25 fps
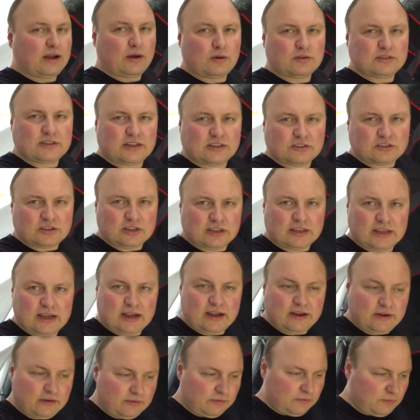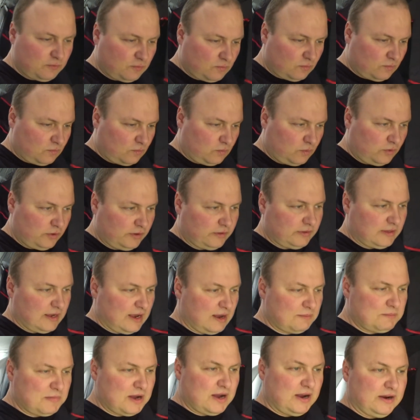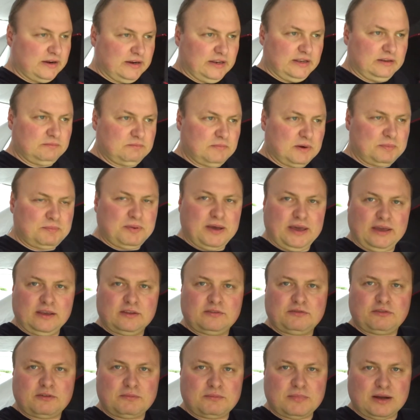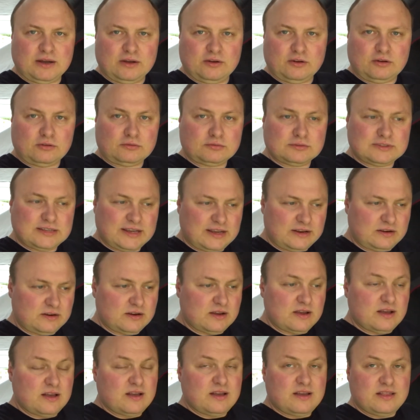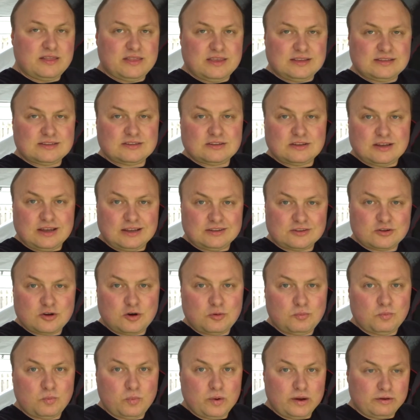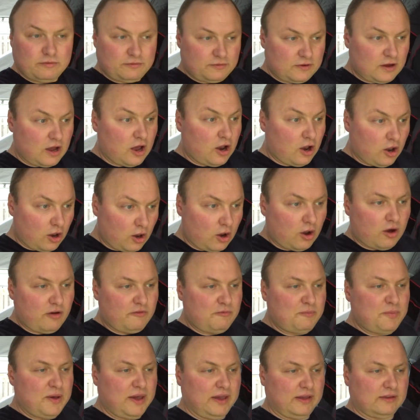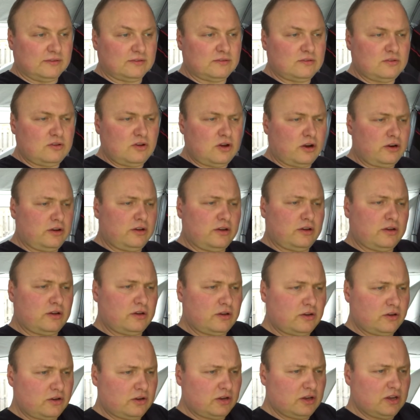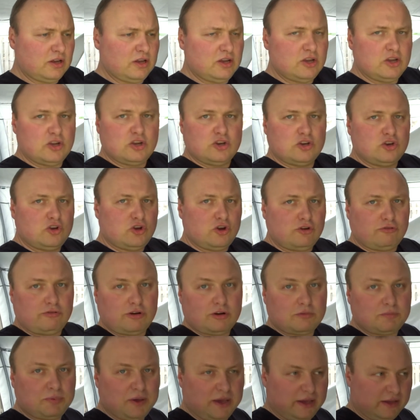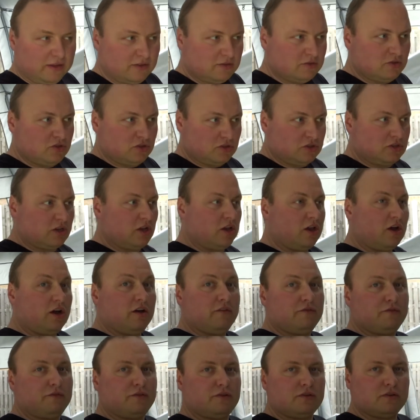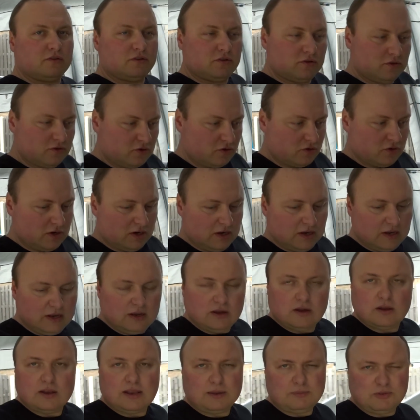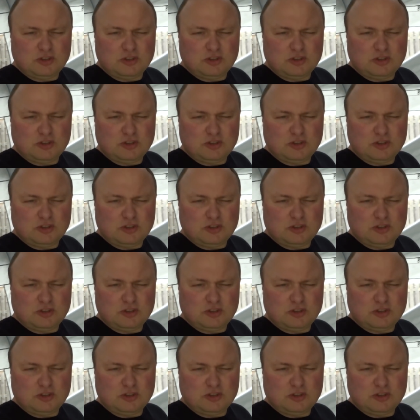was actually kind of worried that I might need my pegs from my old tent. This has come with a lot of pegs. No rock pegs, just a lot of... Let me